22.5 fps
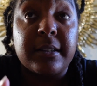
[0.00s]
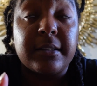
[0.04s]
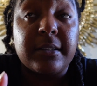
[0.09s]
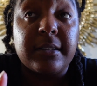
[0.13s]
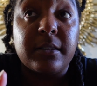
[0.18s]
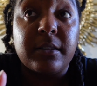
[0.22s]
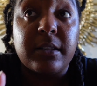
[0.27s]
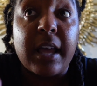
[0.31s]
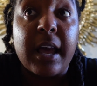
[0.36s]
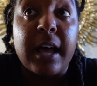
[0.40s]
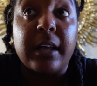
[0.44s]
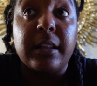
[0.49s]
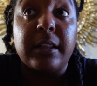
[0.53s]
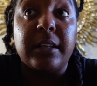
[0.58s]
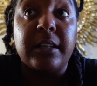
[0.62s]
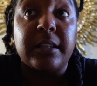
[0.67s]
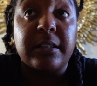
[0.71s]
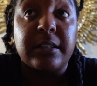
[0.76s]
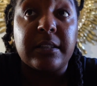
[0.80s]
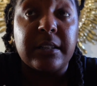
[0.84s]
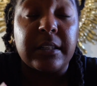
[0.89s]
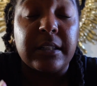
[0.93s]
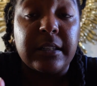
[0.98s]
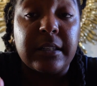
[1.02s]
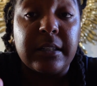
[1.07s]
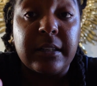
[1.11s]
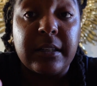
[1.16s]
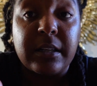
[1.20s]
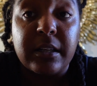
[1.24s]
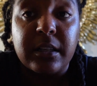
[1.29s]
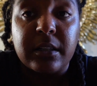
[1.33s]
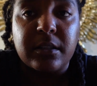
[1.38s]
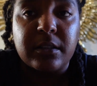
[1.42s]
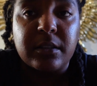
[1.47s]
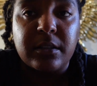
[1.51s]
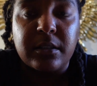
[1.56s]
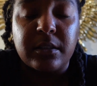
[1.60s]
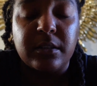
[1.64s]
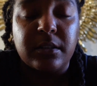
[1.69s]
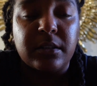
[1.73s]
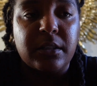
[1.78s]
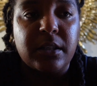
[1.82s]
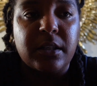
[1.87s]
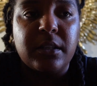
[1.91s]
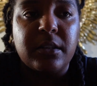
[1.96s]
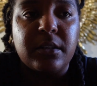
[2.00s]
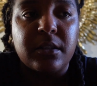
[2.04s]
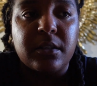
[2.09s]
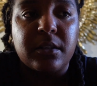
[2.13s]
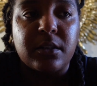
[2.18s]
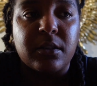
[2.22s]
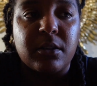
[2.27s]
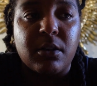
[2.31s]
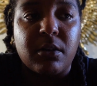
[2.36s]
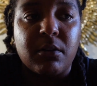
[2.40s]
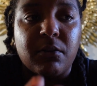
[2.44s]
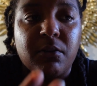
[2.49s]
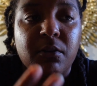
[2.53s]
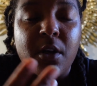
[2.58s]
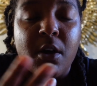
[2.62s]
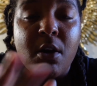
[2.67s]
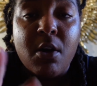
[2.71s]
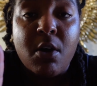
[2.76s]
salads and nuts and seeds and stuff